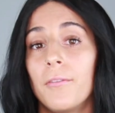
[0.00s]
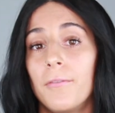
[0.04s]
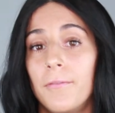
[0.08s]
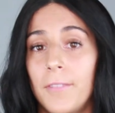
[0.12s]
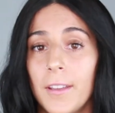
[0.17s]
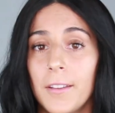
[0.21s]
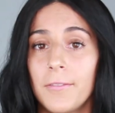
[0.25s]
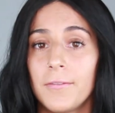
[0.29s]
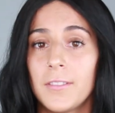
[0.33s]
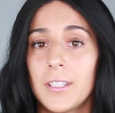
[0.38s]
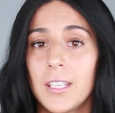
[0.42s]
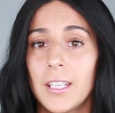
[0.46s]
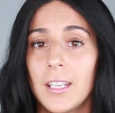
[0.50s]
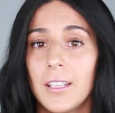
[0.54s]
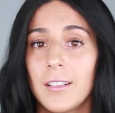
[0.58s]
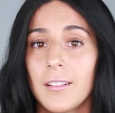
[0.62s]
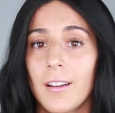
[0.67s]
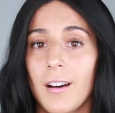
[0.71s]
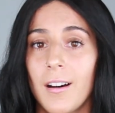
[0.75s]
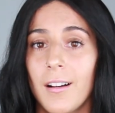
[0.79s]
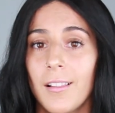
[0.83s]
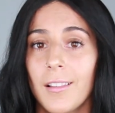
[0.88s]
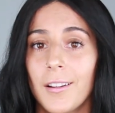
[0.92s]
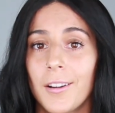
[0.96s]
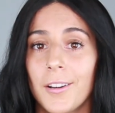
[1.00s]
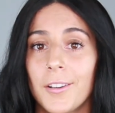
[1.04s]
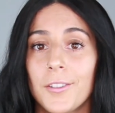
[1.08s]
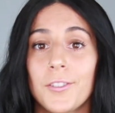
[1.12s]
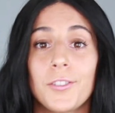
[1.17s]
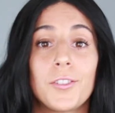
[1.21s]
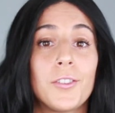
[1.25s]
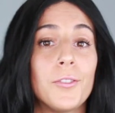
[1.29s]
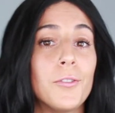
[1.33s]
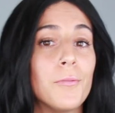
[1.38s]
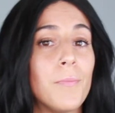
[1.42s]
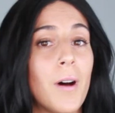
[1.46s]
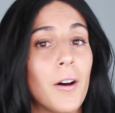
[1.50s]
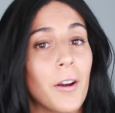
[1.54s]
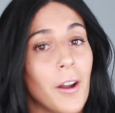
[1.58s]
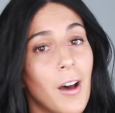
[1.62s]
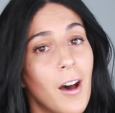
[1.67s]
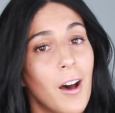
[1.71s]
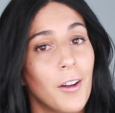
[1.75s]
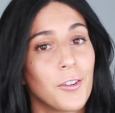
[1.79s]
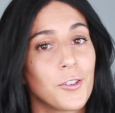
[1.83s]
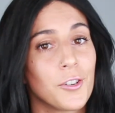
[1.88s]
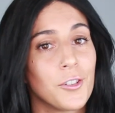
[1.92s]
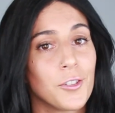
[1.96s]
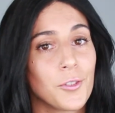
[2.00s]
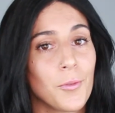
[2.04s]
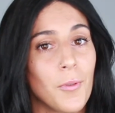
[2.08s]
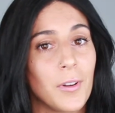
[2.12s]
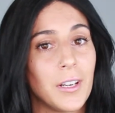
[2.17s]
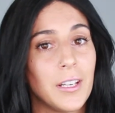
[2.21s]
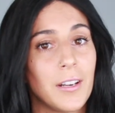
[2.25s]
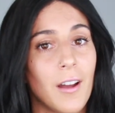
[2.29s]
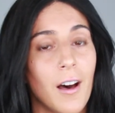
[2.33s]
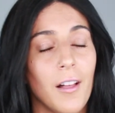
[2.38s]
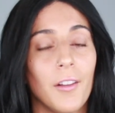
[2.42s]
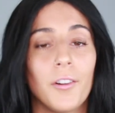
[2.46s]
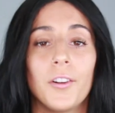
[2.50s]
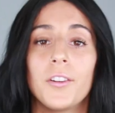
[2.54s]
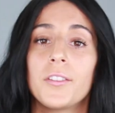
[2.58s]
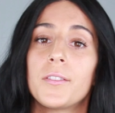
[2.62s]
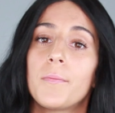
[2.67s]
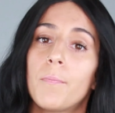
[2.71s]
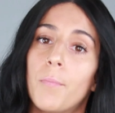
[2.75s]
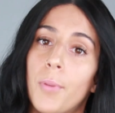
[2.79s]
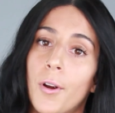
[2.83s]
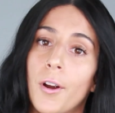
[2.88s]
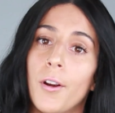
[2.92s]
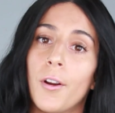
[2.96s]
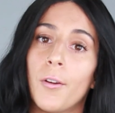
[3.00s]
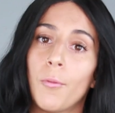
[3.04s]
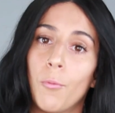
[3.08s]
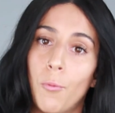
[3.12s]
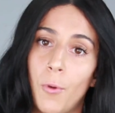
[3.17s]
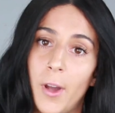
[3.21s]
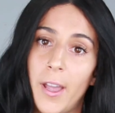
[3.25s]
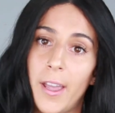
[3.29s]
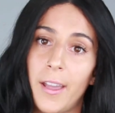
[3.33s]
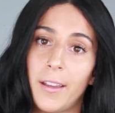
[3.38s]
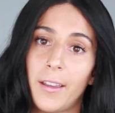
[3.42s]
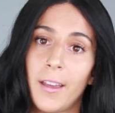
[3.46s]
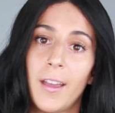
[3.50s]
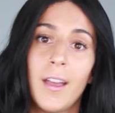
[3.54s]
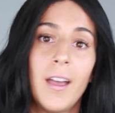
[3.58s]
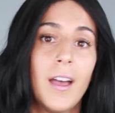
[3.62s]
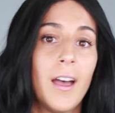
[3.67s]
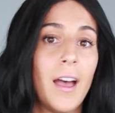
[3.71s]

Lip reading: $15 to about $120 per wig,